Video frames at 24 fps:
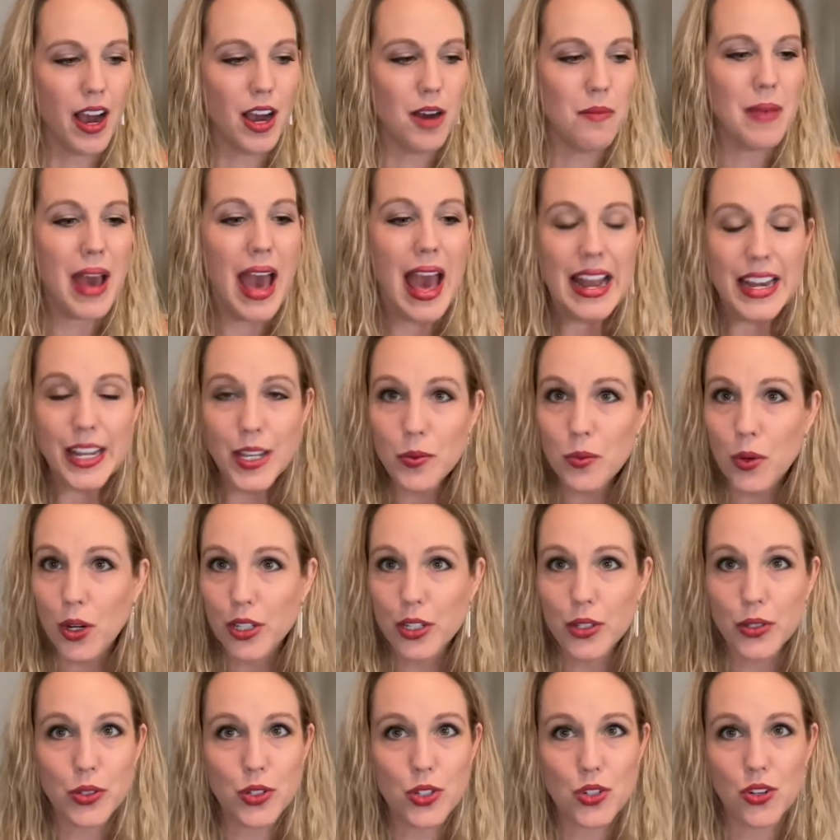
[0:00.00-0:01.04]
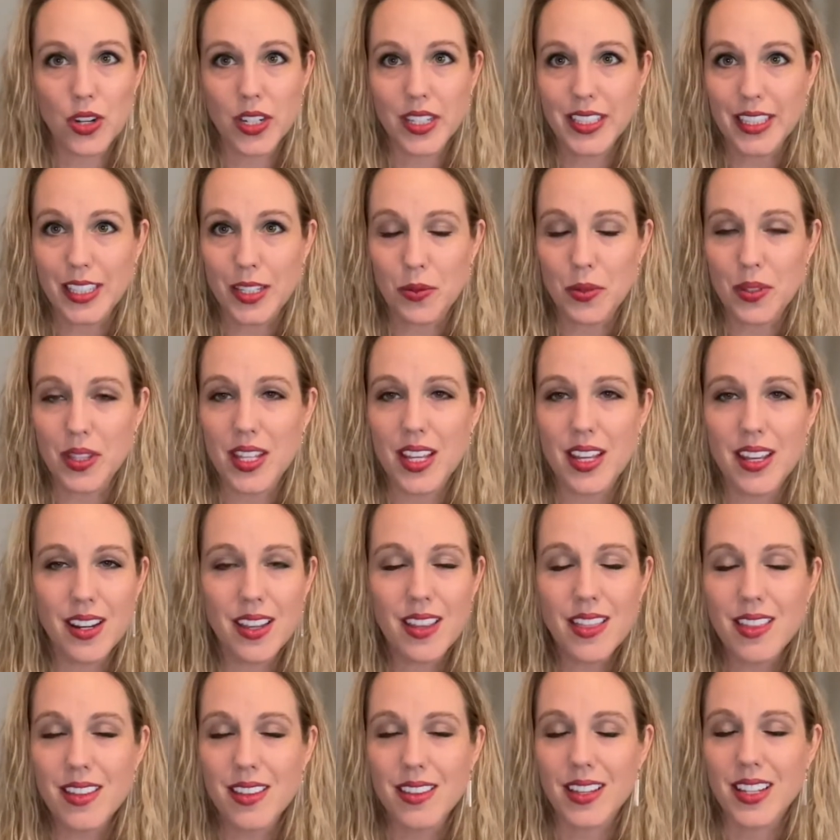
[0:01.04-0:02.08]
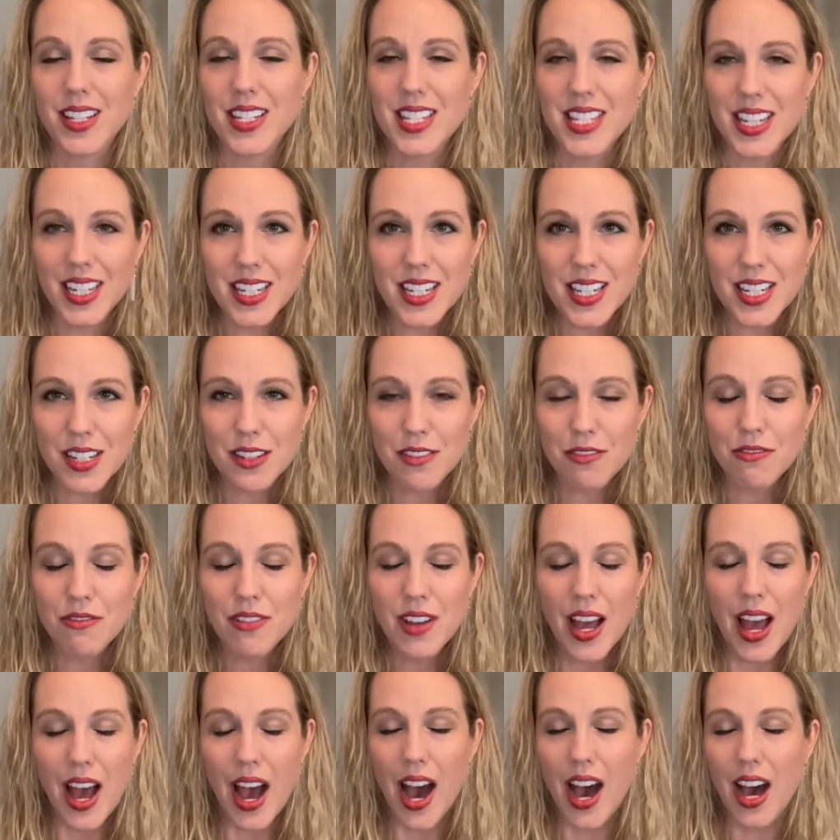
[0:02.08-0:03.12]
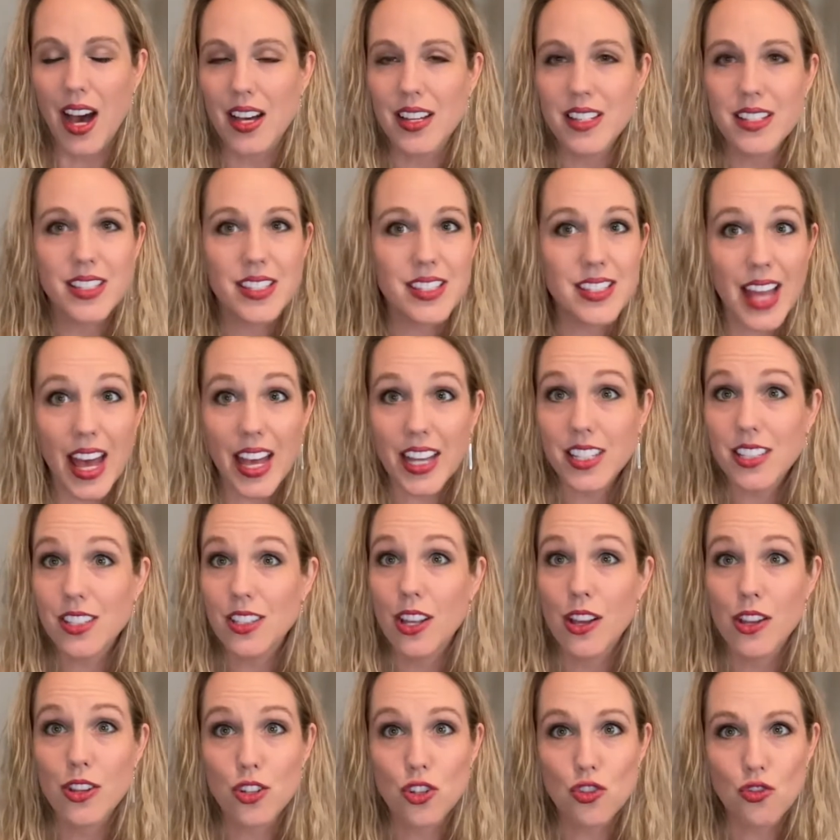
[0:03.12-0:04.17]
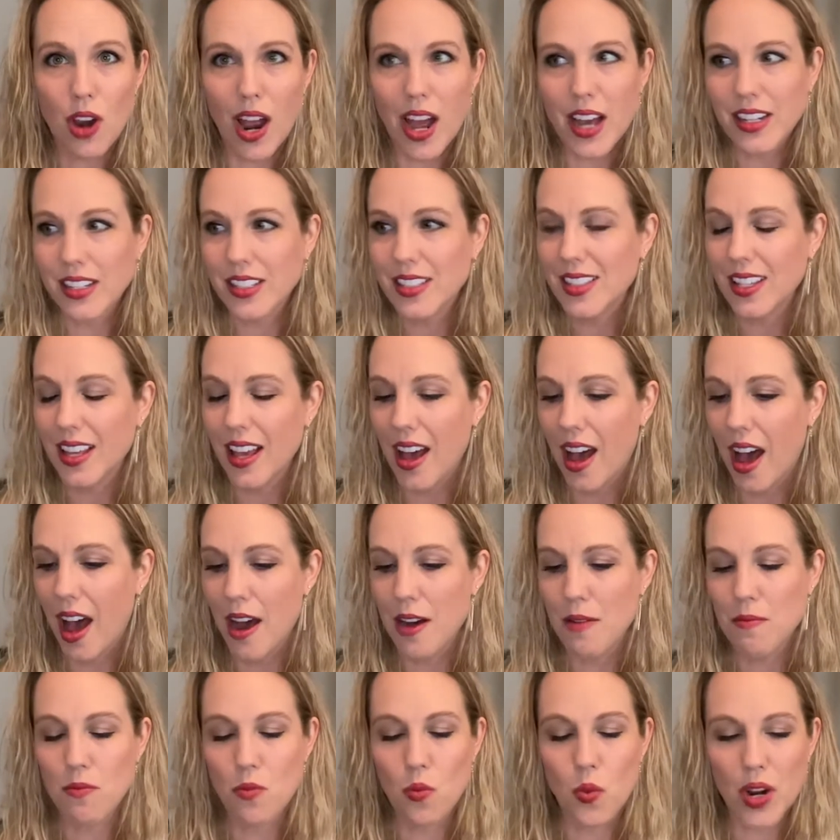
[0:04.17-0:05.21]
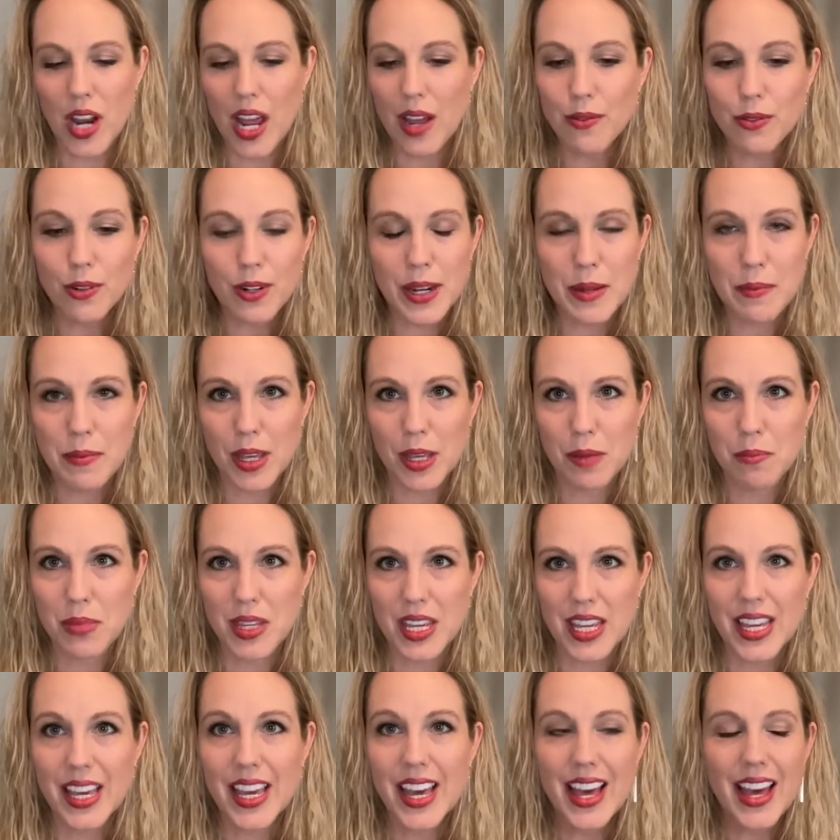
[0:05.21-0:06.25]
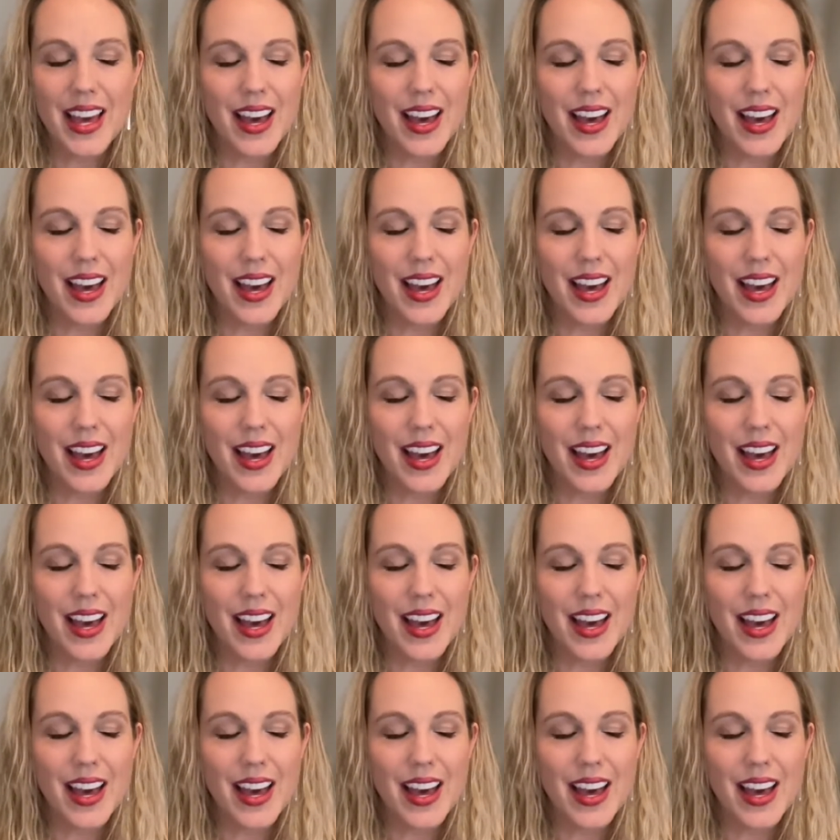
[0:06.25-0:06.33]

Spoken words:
anyone who's struggling with anything addictive, sex, drugs, whatever it may be,